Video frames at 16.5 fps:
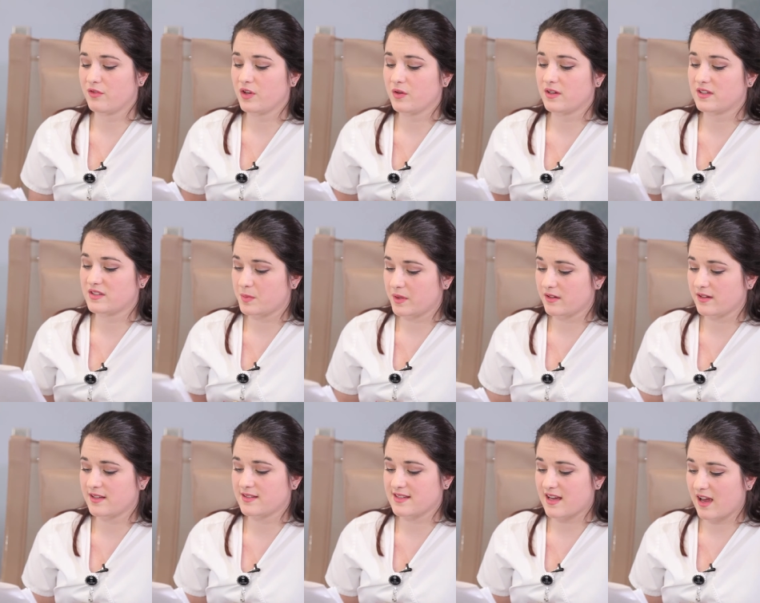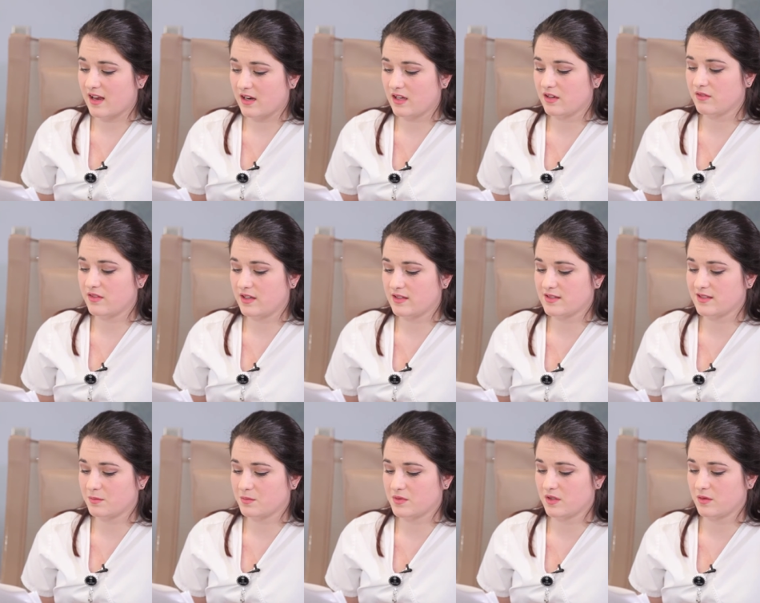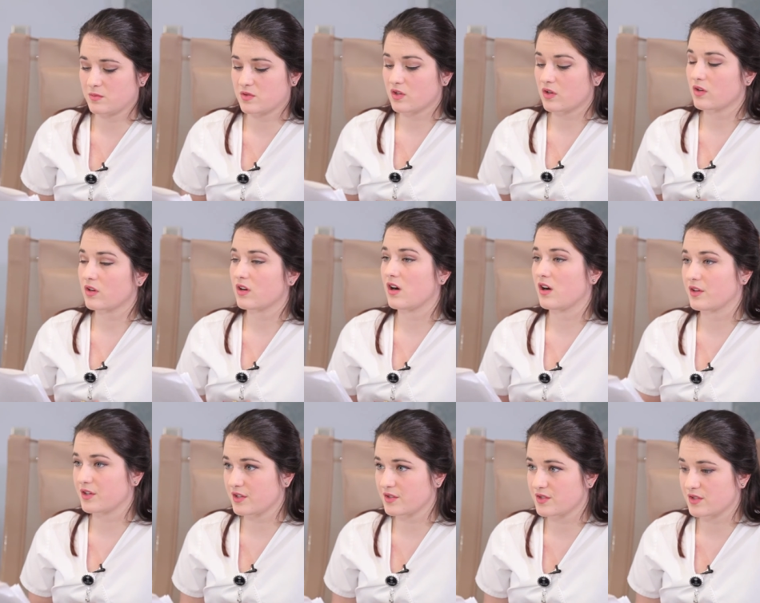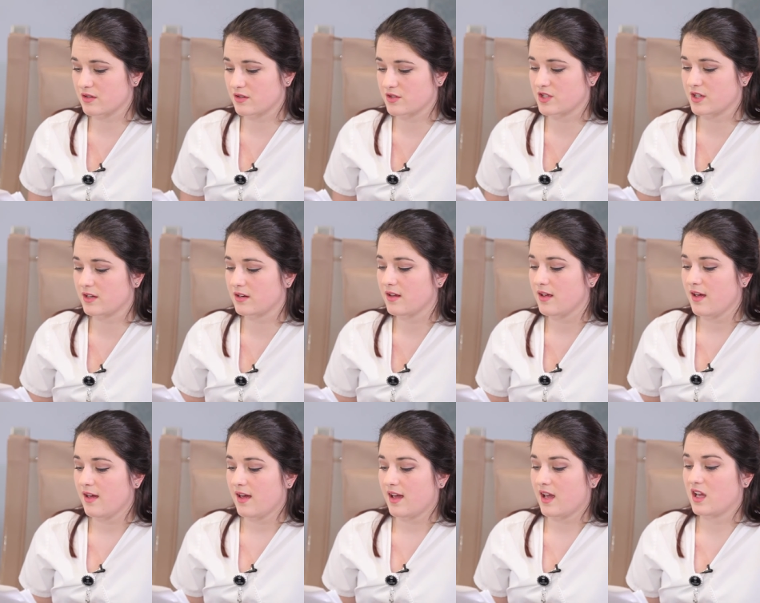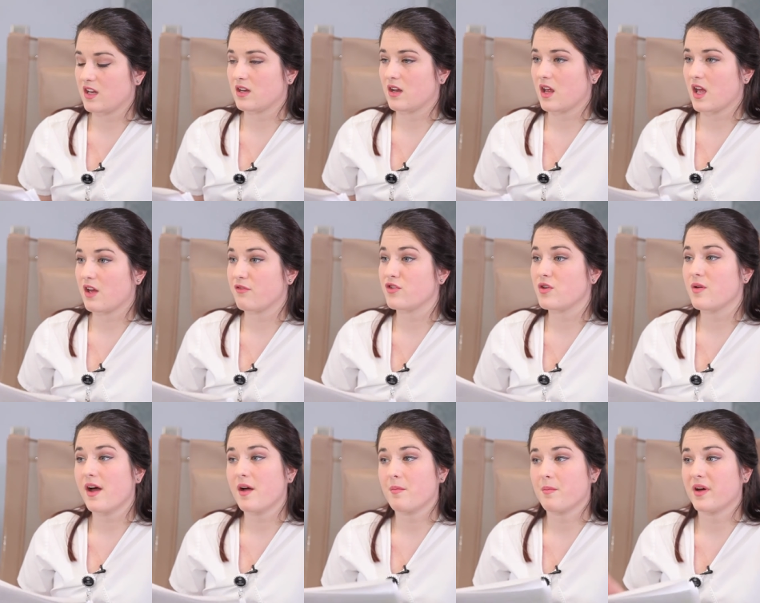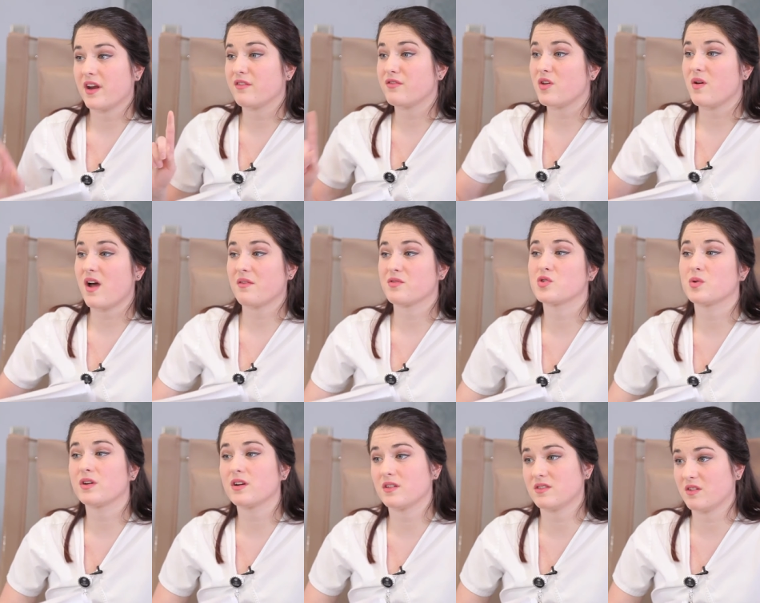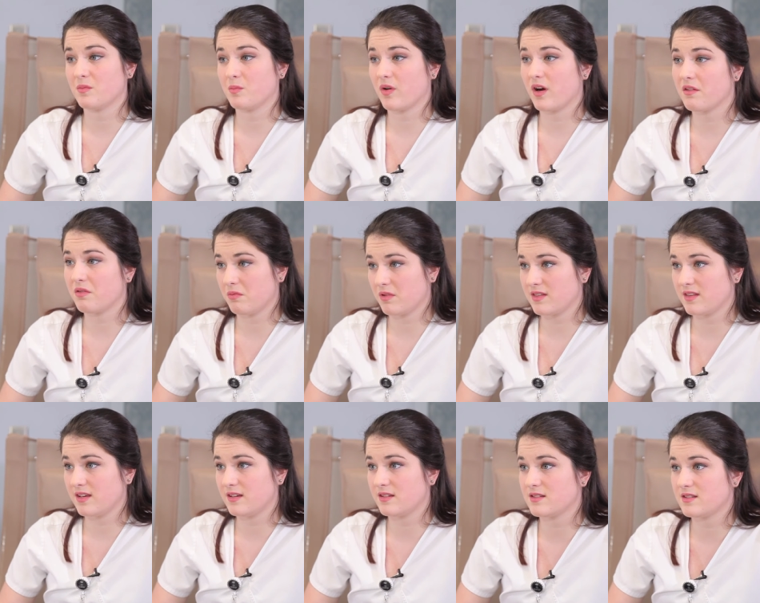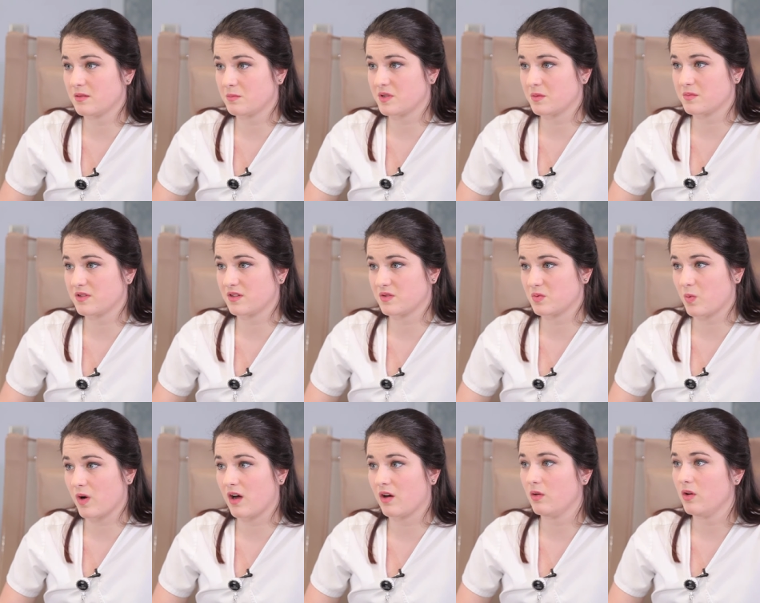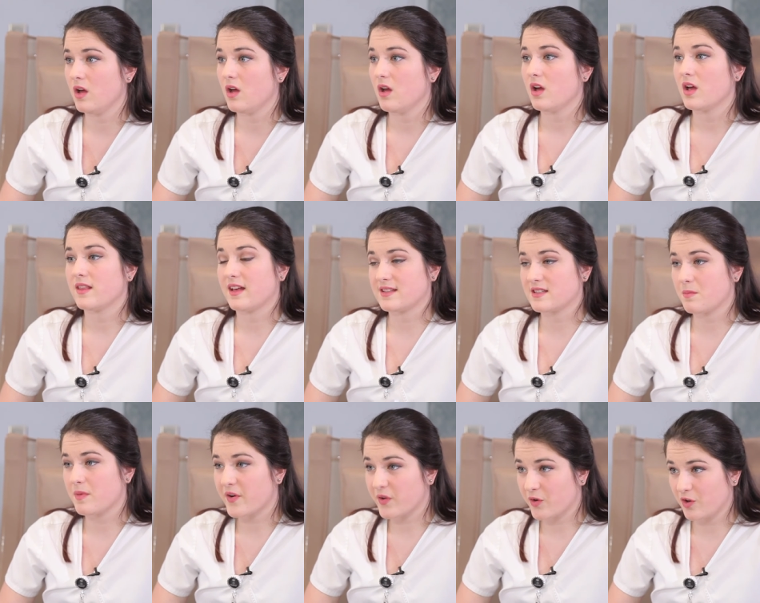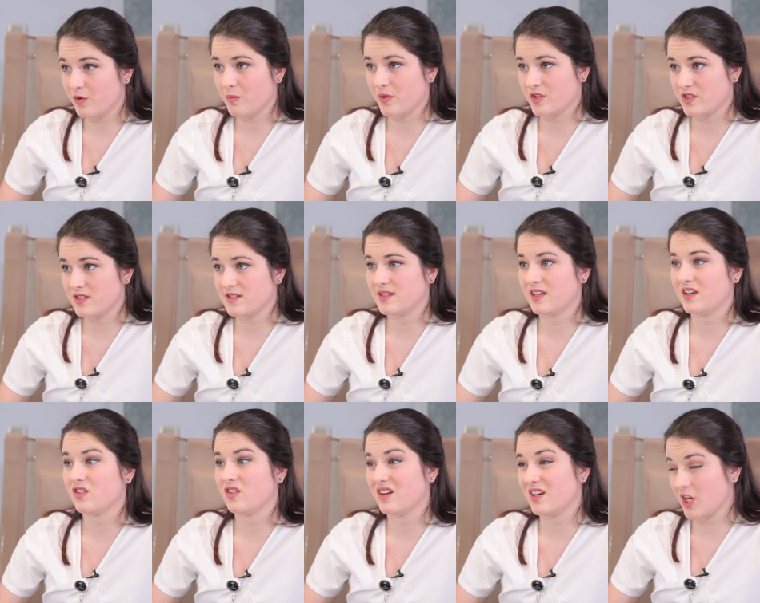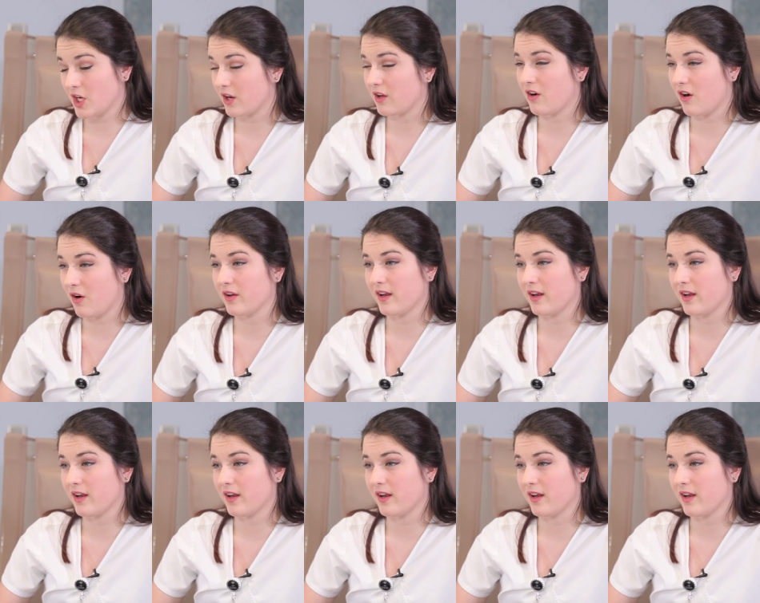you experience any of these symptoms, call your surgeon. And if you ha- but if you have shortness of breath with these symptoms as well, that's a medical emergency, and you need to call